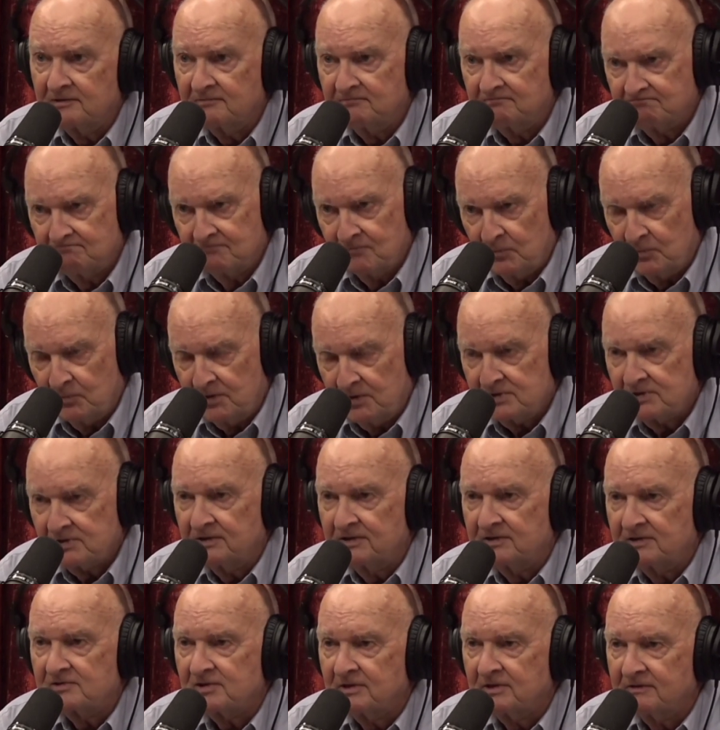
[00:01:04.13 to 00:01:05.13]
recently
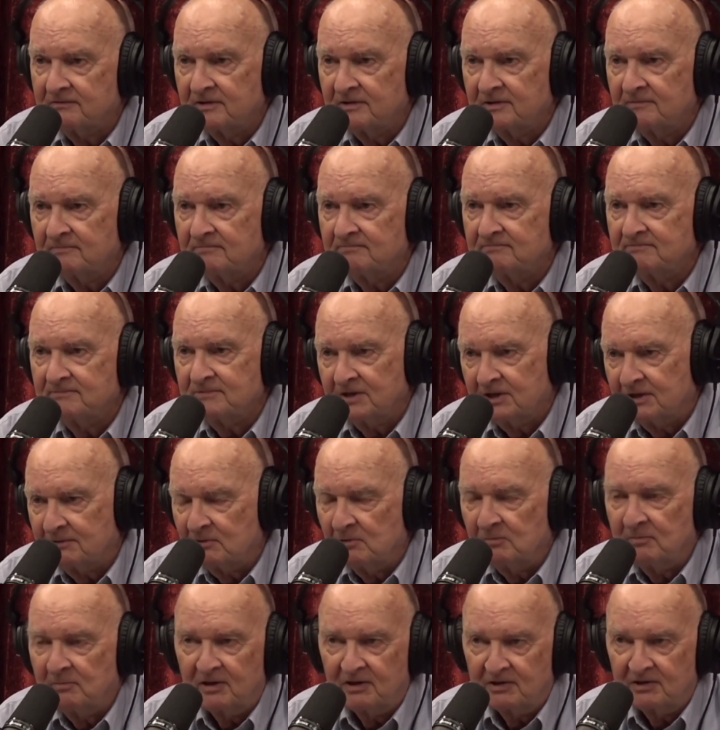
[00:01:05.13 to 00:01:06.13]
suffered a terrible
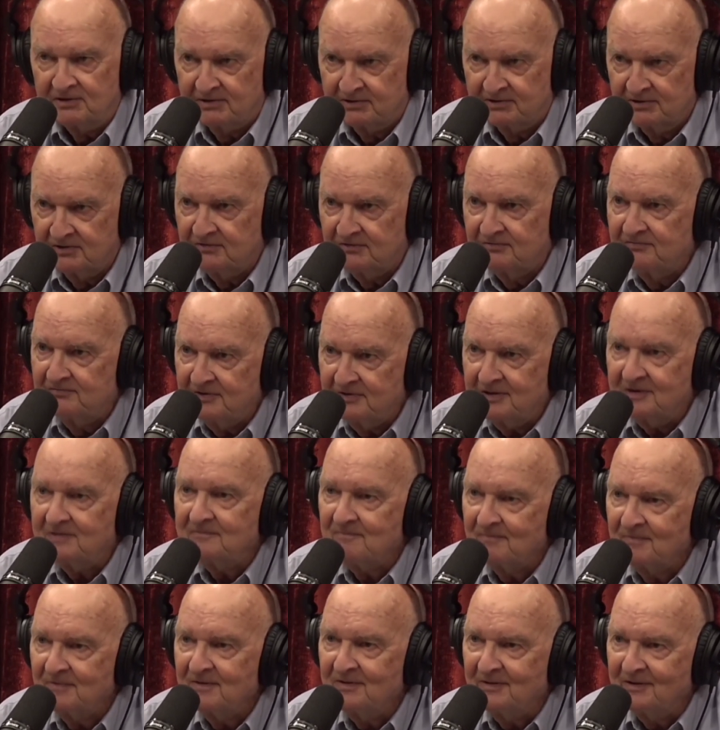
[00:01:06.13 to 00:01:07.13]
military defeat
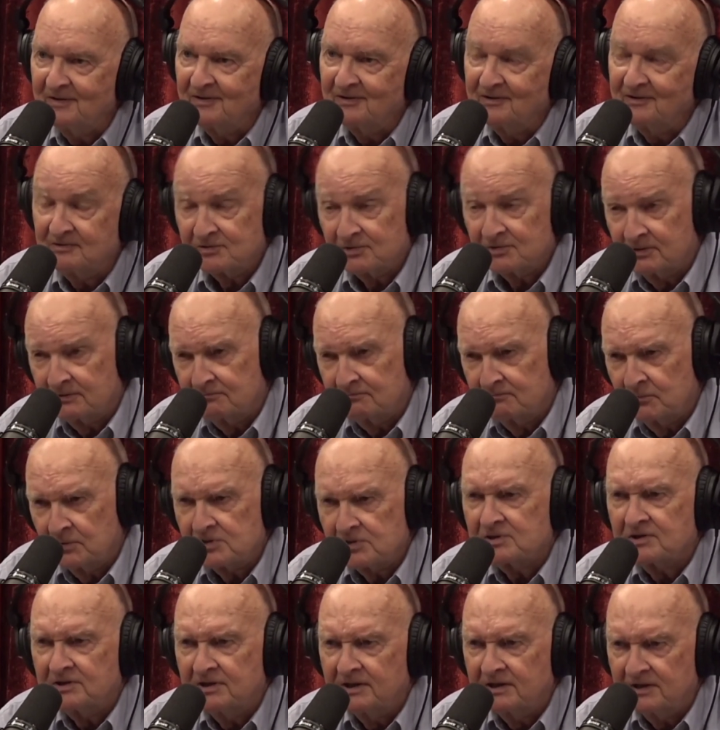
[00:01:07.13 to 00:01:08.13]
there in sort of what's
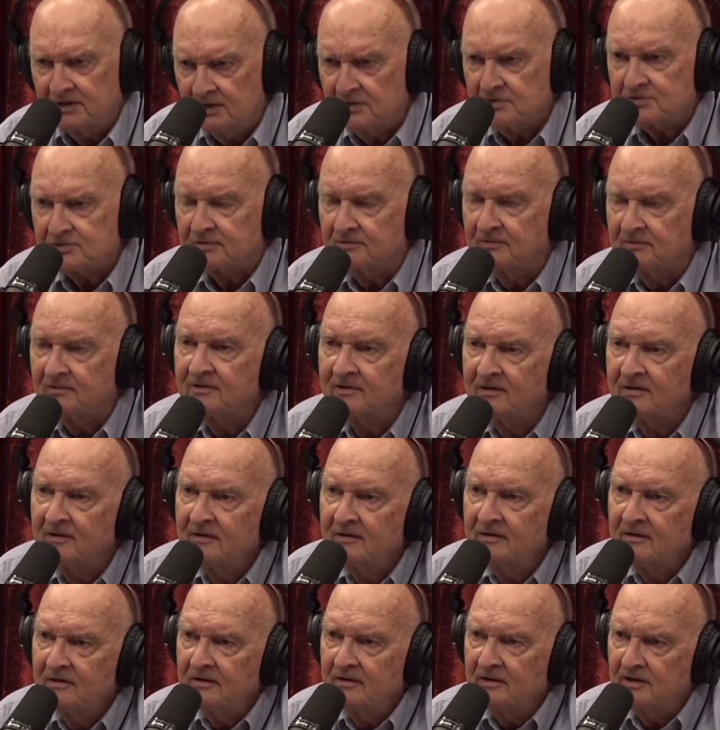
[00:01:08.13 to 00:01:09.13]
today eastern
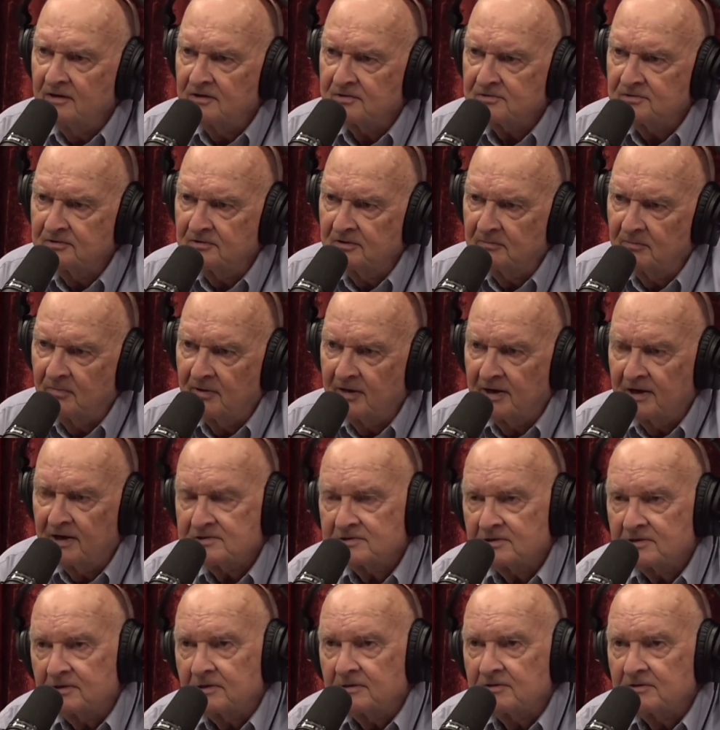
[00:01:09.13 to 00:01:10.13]

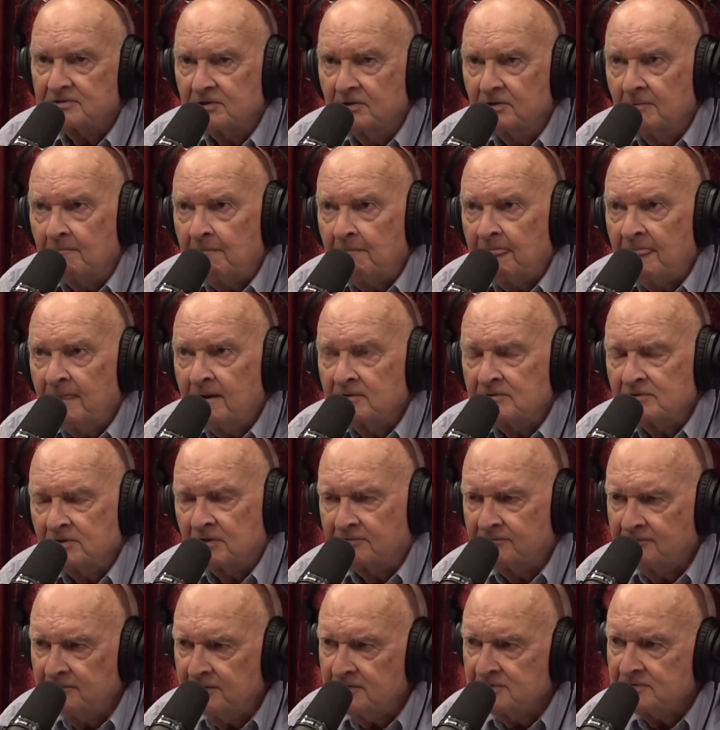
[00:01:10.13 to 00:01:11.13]
Nebraska. So the
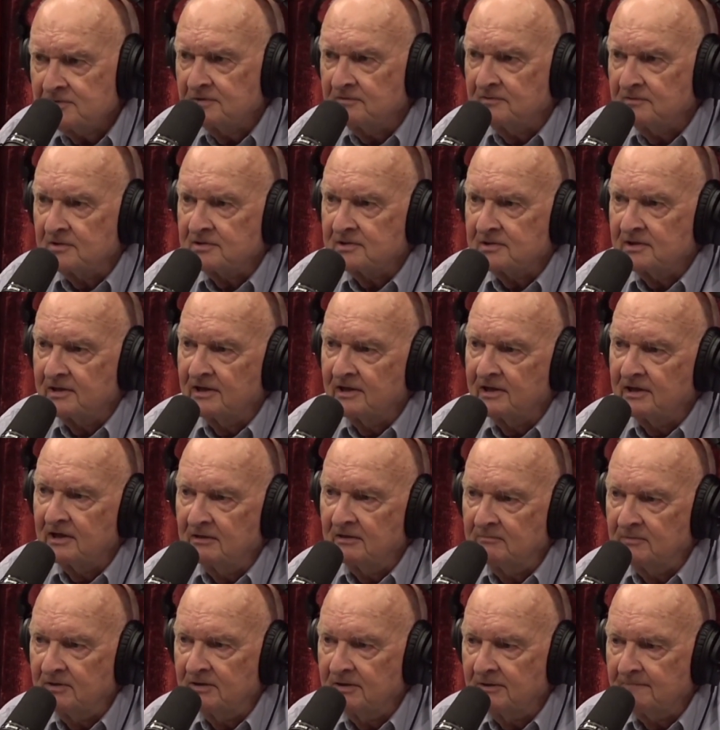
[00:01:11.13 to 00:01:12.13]
French sent this guy named
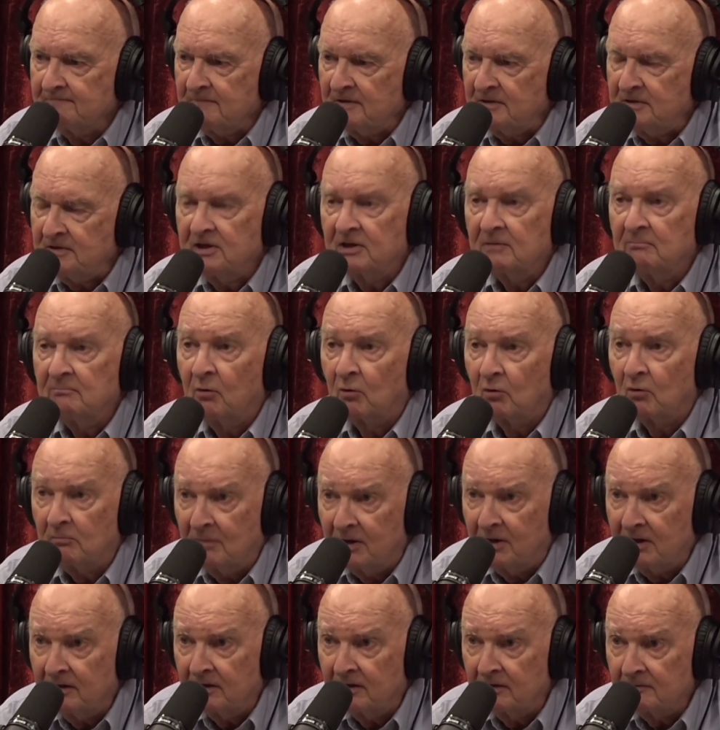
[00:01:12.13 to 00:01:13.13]
Etienne
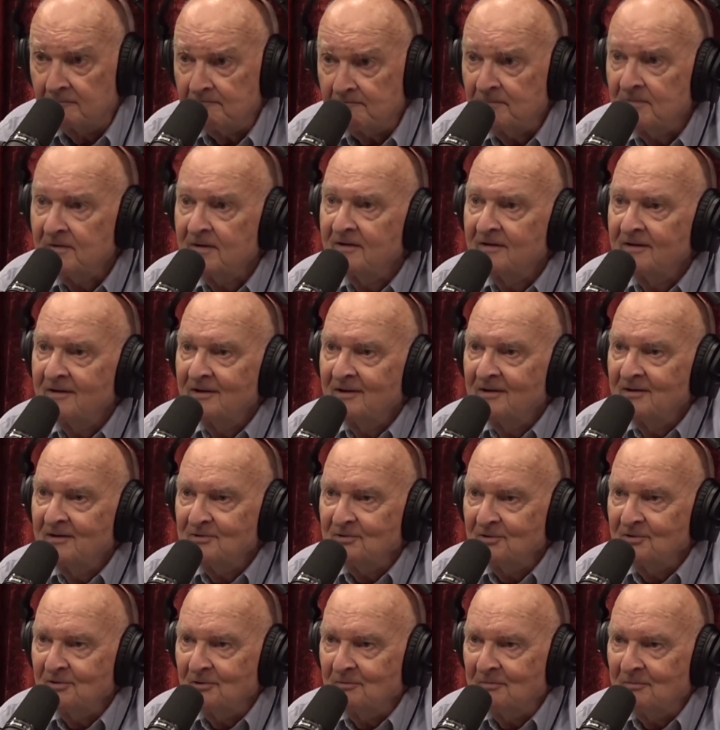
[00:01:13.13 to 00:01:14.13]
Bourgmont
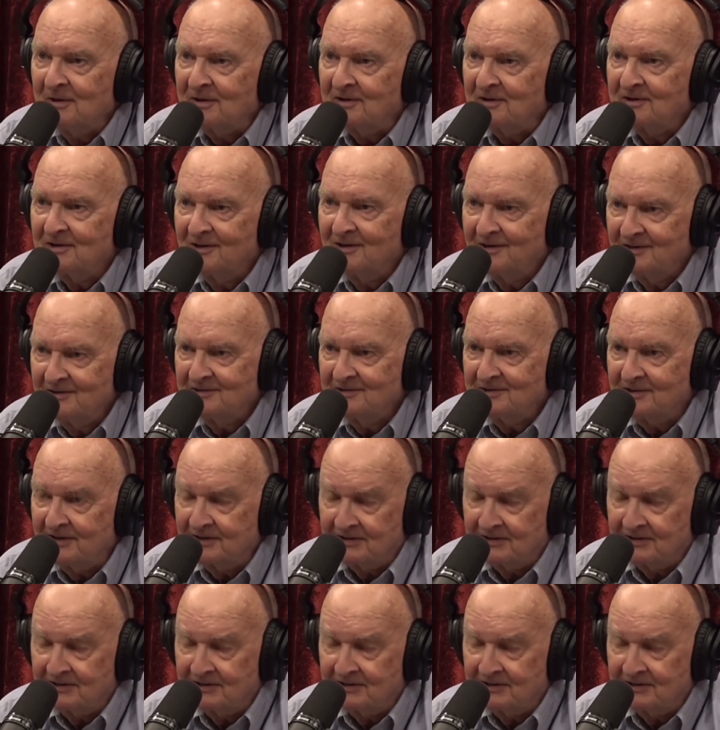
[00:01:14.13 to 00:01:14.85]
to make contact.